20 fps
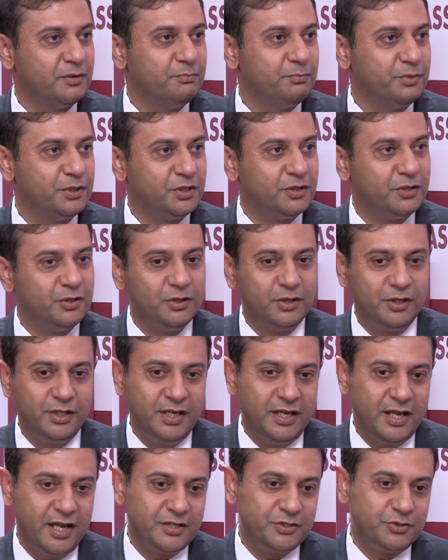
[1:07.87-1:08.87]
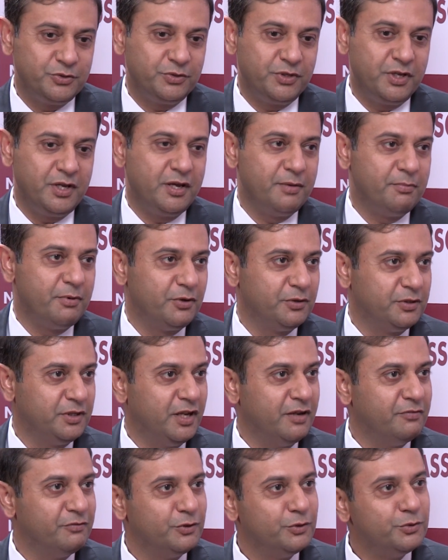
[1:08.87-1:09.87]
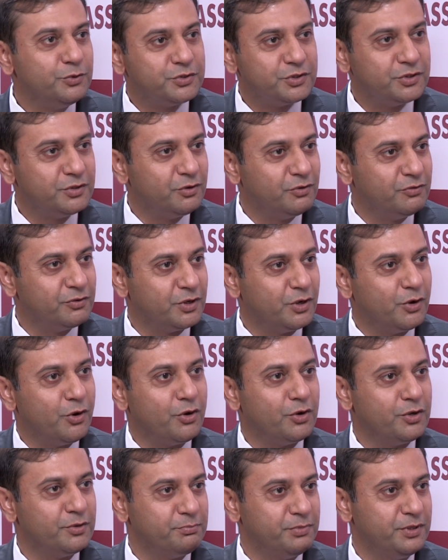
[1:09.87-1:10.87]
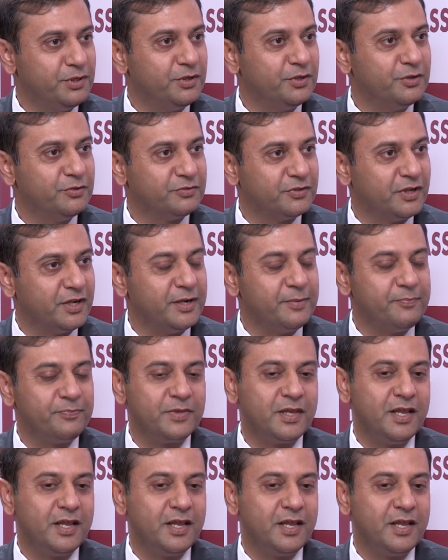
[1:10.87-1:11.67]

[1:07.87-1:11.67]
particularly as you think about the evolution over a longer period of time.